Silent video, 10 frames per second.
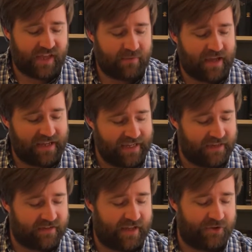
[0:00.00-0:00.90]
they may
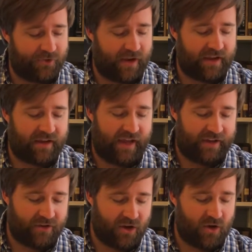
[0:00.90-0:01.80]
eat and drink
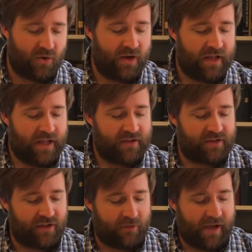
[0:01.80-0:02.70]
and go
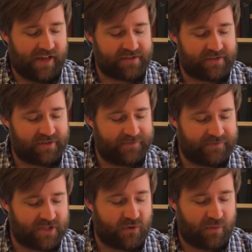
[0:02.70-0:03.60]
to their master.
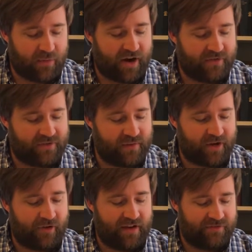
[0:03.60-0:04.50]
So he prepared for them
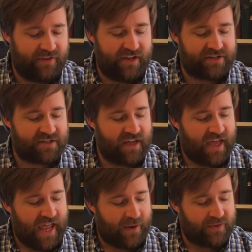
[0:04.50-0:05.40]
a great feast,
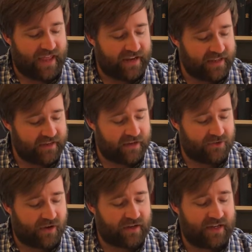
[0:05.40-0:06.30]
and when they had eaten and
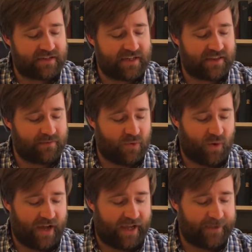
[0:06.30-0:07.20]
drunk, he sent them
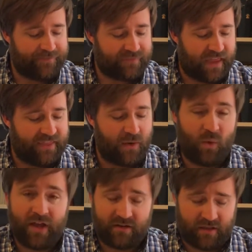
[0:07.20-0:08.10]
away, and they
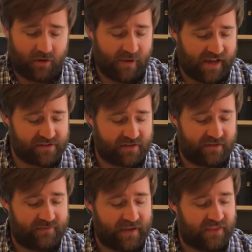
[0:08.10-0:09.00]
went to their master.
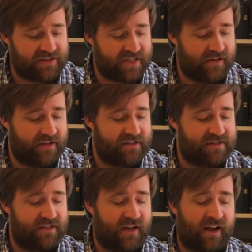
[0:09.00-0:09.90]
And the Syrians
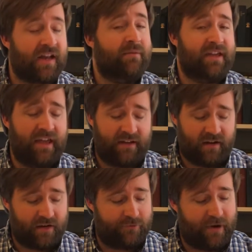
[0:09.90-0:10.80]
did not come again
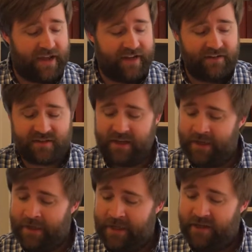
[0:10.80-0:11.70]
on raids
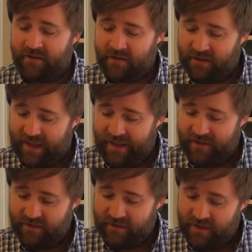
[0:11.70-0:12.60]
into the
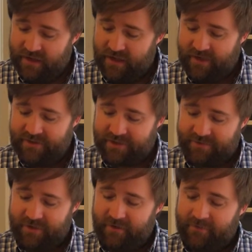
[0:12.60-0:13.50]
land of
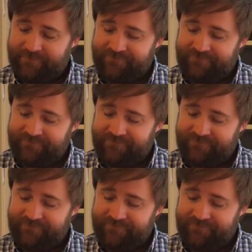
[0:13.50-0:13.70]
Israel.